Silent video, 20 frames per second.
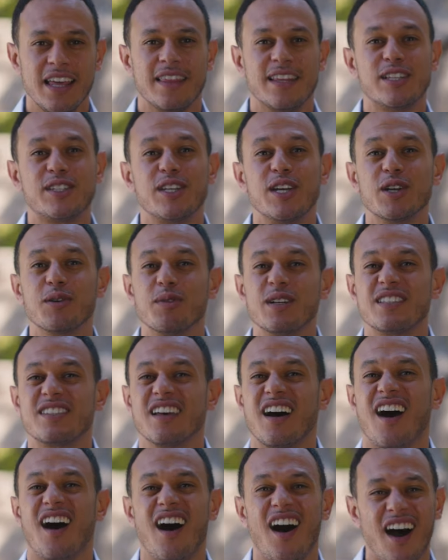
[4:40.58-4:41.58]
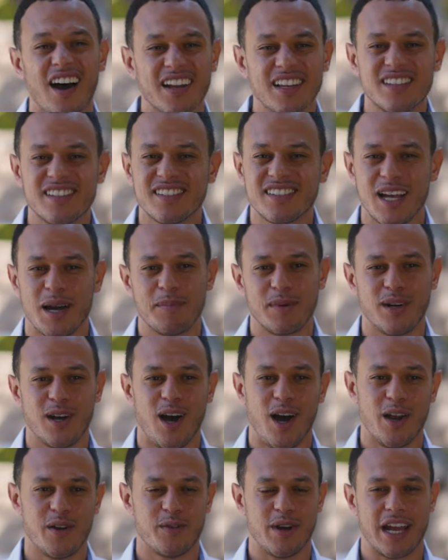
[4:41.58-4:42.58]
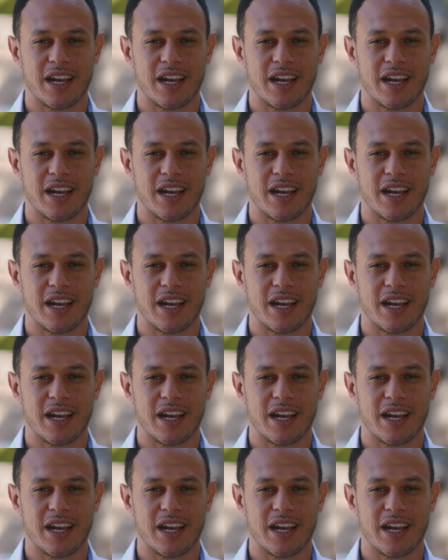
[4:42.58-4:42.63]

This year was the hottest summer on